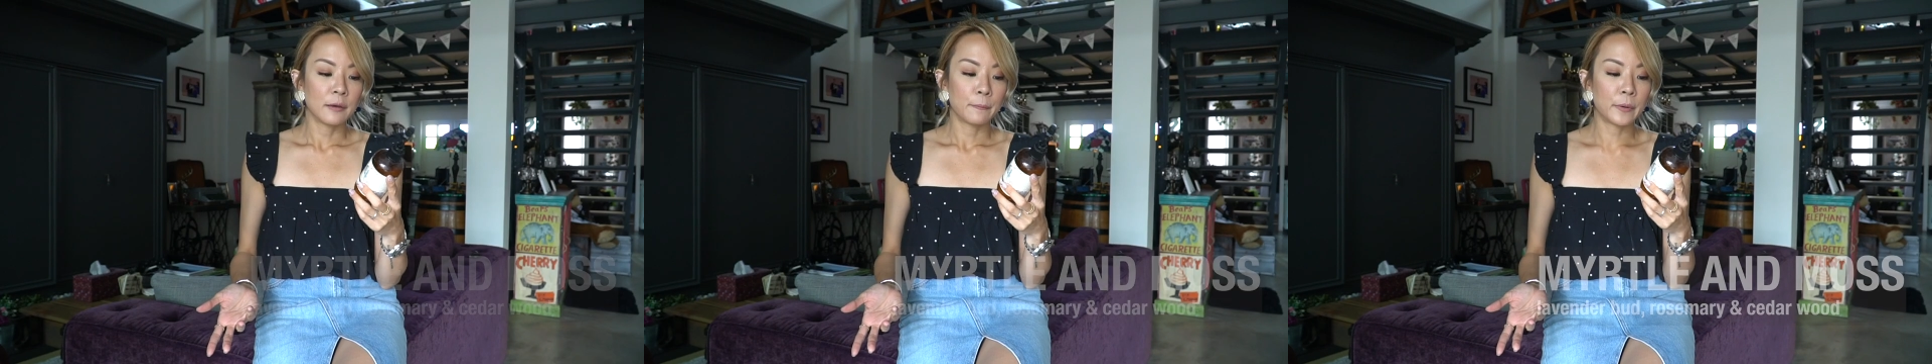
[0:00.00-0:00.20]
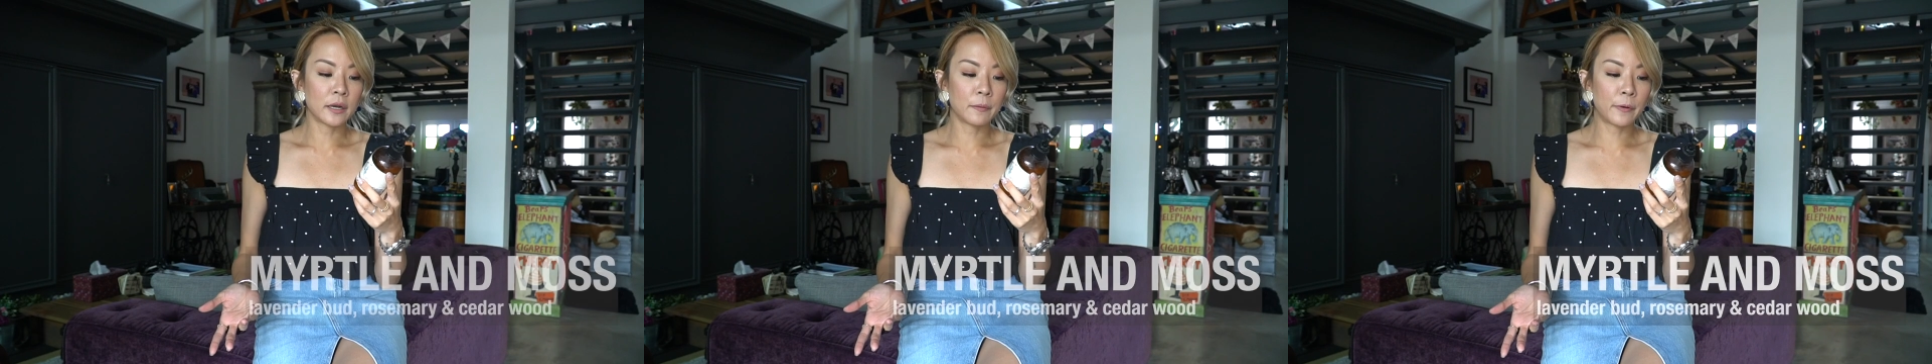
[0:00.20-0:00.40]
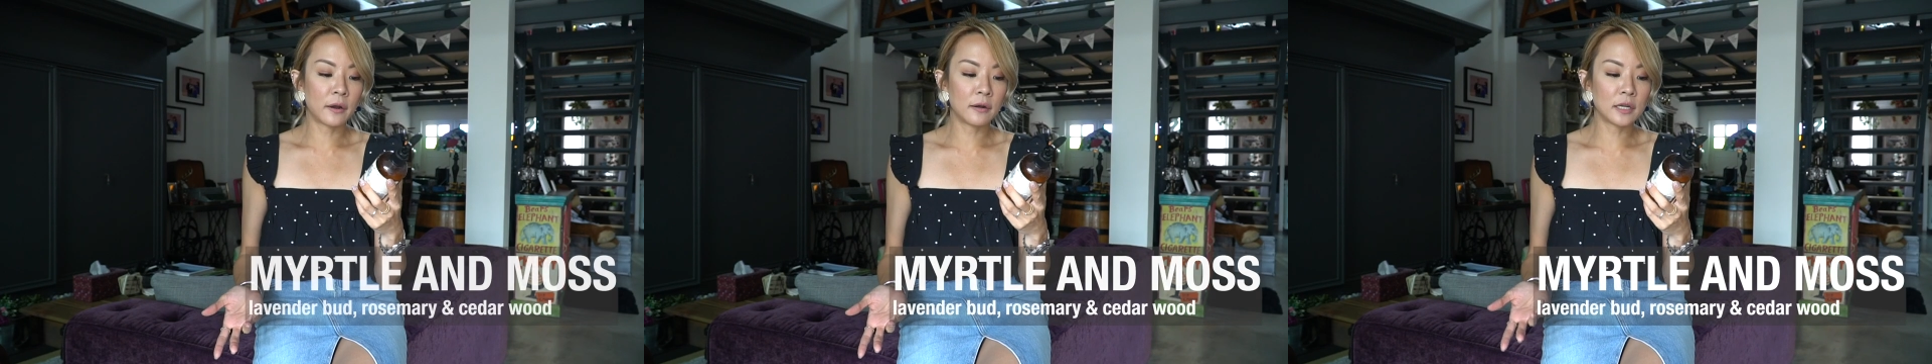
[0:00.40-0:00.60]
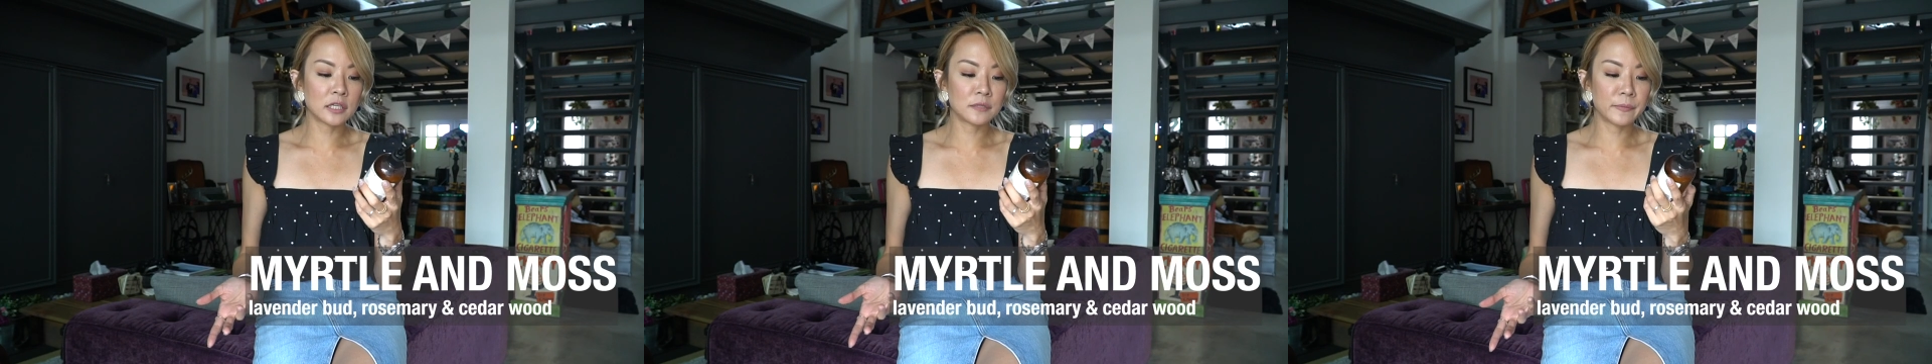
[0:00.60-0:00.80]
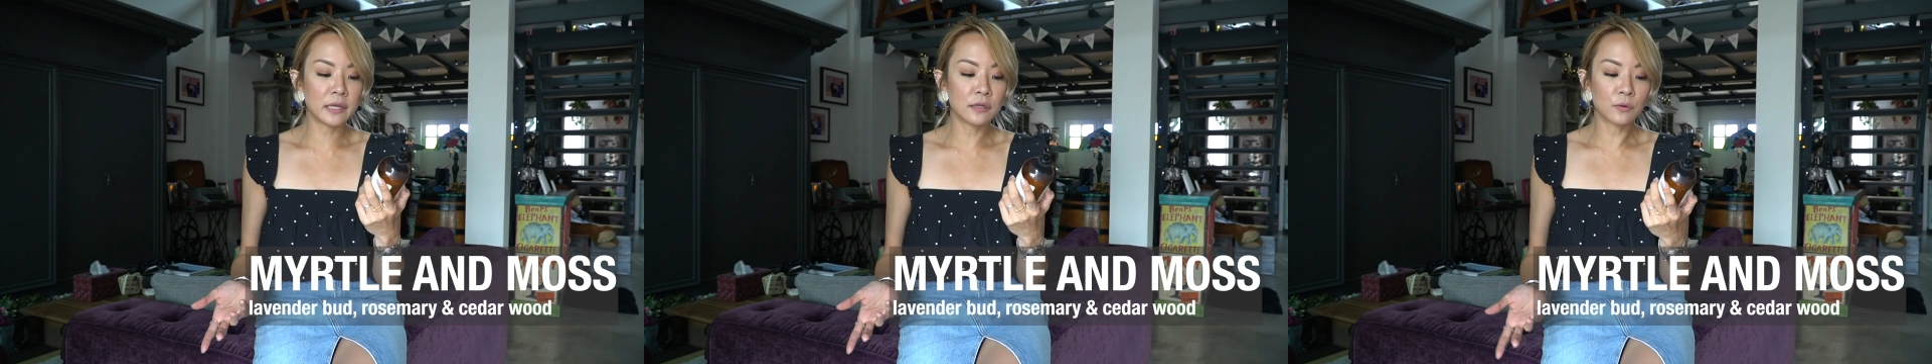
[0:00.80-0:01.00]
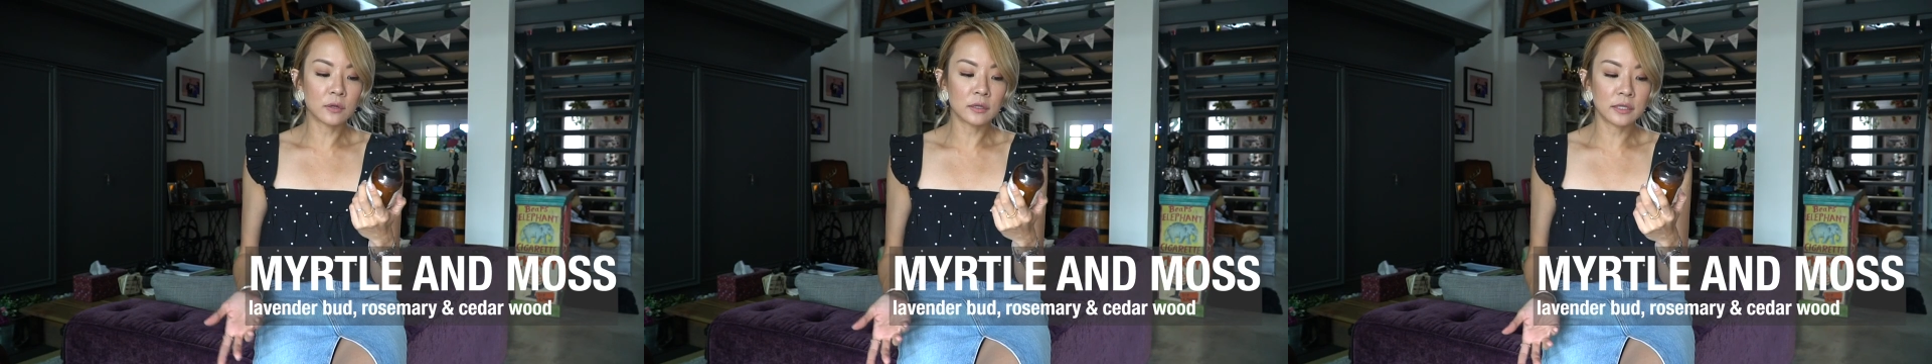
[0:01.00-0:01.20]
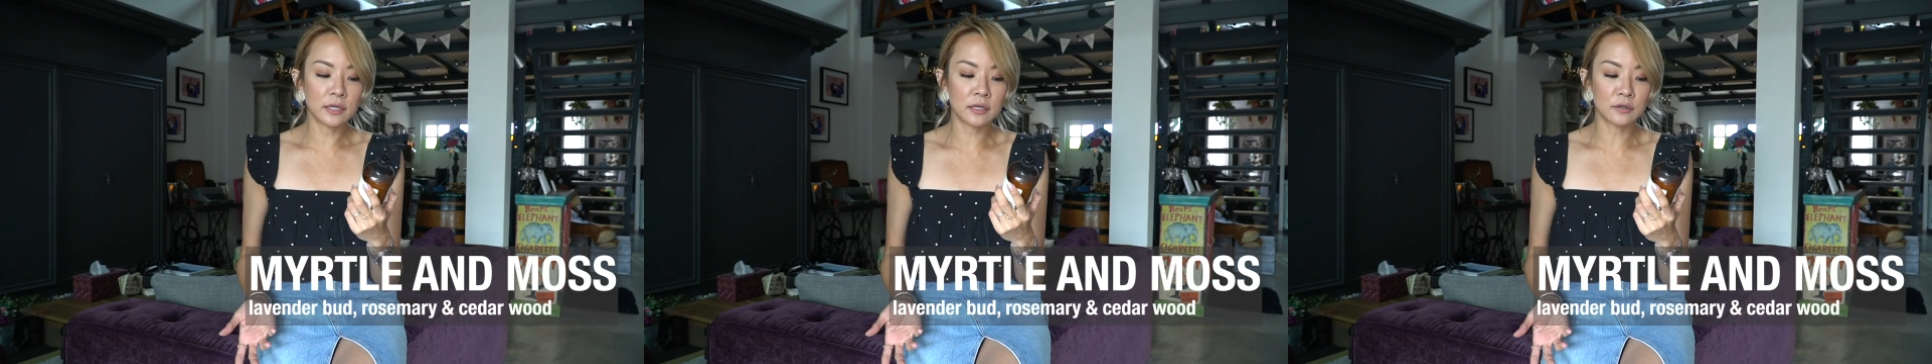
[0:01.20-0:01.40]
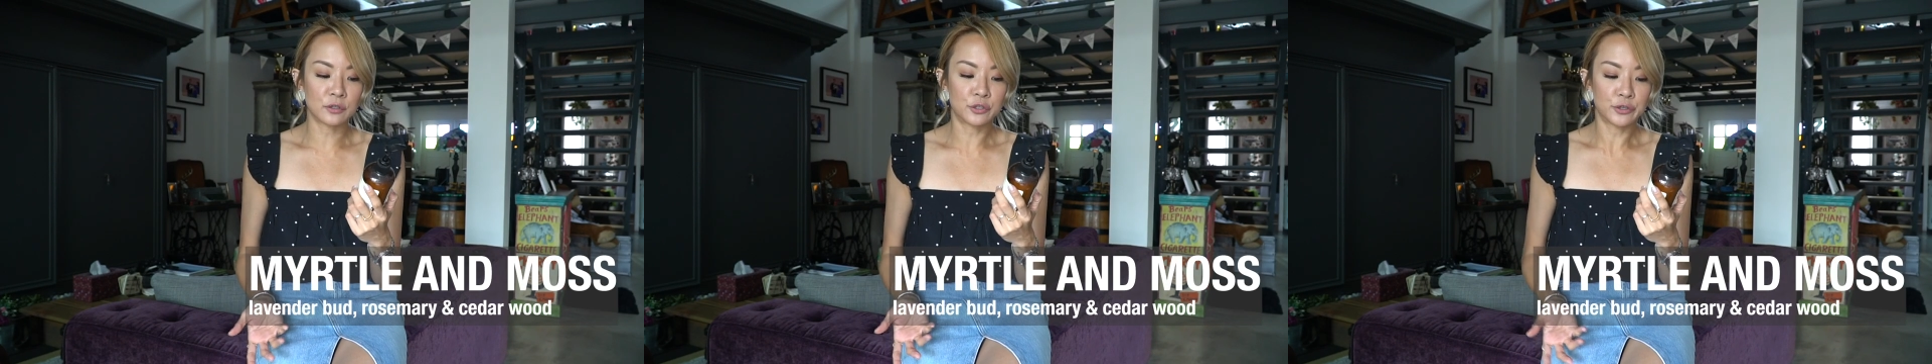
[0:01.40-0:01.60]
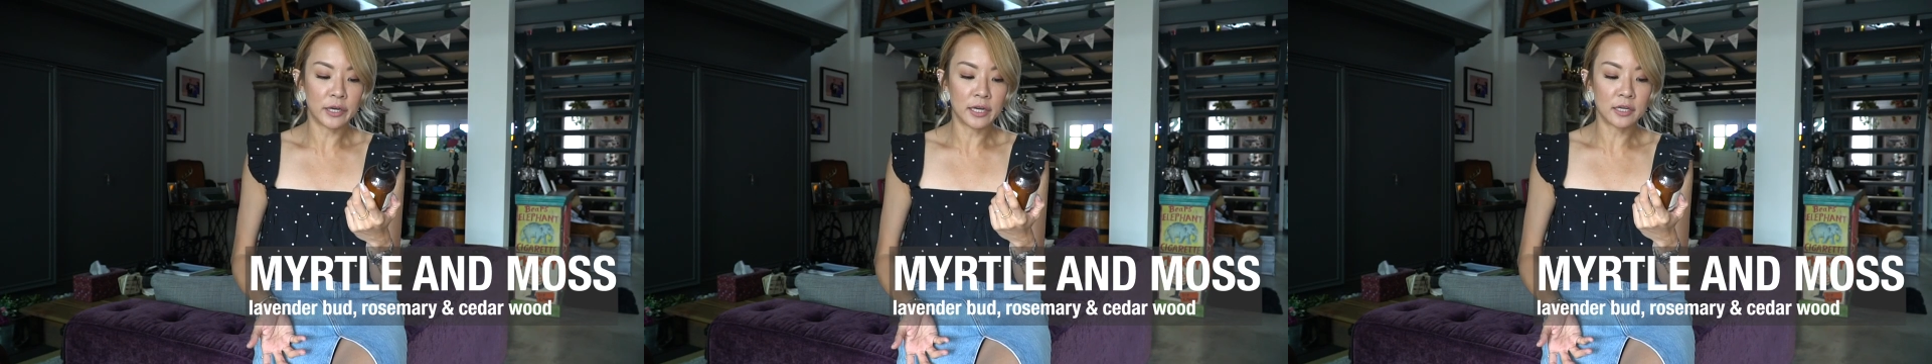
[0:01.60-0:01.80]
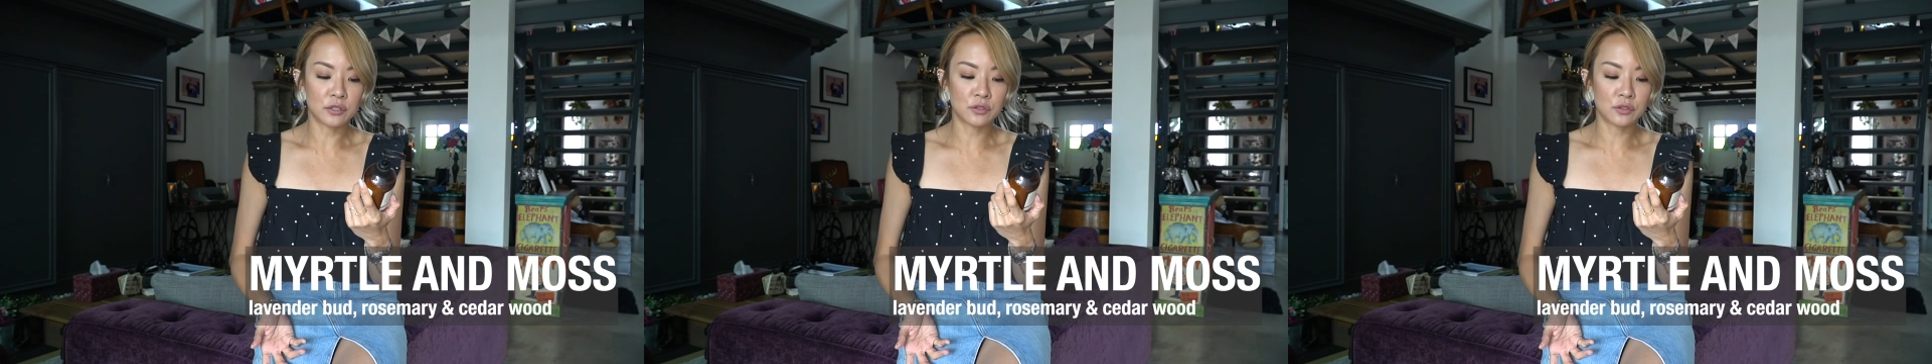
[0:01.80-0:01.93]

but apparently it's made locally in Australia.